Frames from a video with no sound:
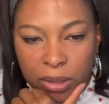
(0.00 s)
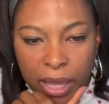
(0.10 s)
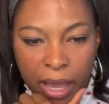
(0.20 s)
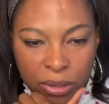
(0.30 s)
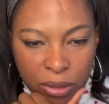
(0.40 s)

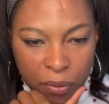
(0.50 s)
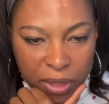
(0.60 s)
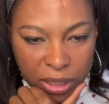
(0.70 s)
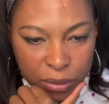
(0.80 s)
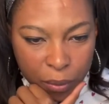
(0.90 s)
Yes. So
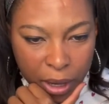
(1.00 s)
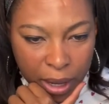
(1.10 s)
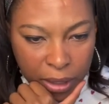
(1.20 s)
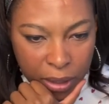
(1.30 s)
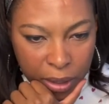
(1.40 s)
this
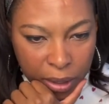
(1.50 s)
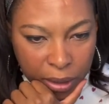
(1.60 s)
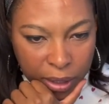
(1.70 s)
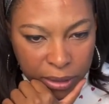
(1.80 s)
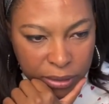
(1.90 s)
one,
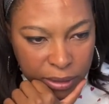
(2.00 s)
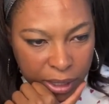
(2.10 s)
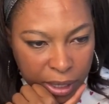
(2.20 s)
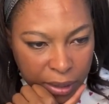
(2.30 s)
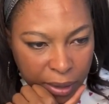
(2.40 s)
let's
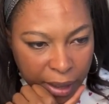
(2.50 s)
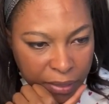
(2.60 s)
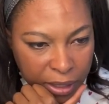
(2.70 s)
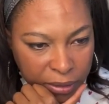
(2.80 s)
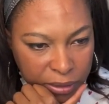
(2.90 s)
see. I
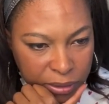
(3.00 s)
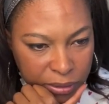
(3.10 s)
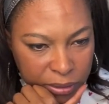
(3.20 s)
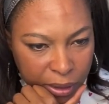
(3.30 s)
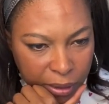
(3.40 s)
think this
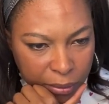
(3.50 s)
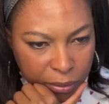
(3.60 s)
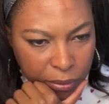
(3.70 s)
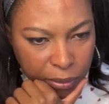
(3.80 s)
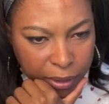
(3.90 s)
is
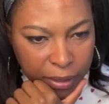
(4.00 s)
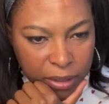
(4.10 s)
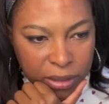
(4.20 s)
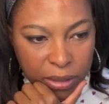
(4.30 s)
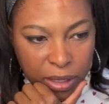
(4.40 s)
okay.
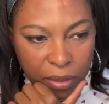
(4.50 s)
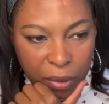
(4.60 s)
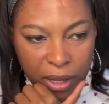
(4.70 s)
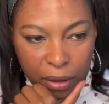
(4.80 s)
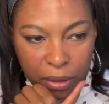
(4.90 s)
This is another
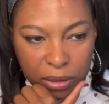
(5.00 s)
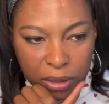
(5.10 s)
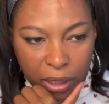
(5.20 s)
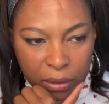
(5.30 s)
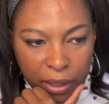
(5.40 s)
one that you need to
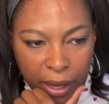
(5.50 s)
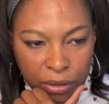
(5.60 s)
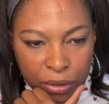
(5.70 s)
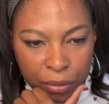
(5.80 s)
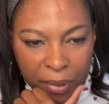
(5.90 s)
take a look at
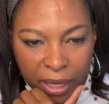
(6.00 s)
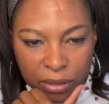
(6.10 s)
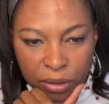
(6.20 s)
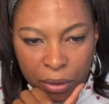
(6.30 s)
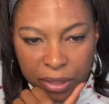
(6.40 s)
too,
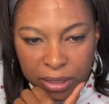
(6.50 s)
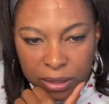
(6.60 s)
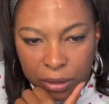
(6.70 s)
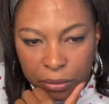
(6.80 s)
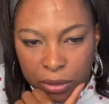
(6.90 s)
because notice
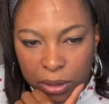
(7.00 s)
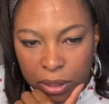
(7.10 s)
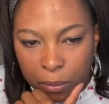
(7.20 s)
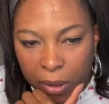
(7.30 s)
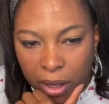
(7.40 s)
those
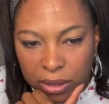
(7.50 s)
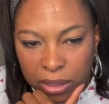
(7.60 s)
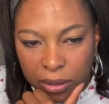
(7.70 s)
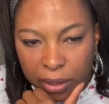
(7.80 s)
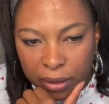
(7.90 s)
little
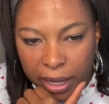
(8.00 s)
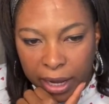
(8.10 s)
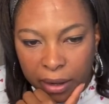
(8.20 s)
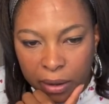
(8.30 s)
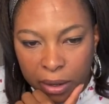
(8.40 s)
boxes aren't
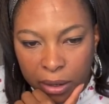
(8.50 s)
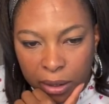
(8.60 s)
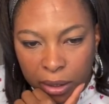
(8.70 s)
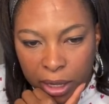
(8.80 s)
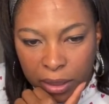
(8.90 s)
there
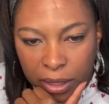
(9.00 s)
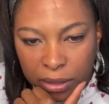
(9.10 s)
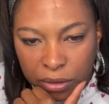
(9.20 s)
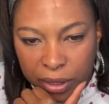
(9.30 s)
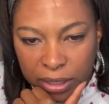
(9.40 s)
in
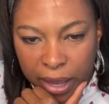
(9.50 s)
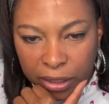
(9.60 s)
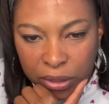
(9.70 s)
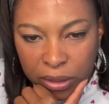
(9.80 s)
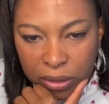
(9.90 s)
these
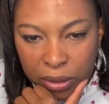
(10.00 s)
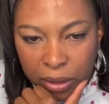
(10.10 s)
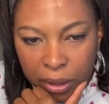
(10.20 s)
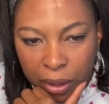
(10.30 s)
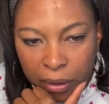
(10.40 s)
transactions,
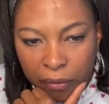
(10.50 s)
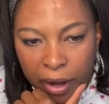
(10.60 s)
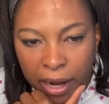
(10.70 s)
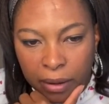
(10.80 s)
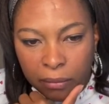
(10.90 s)

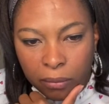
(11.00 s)
right?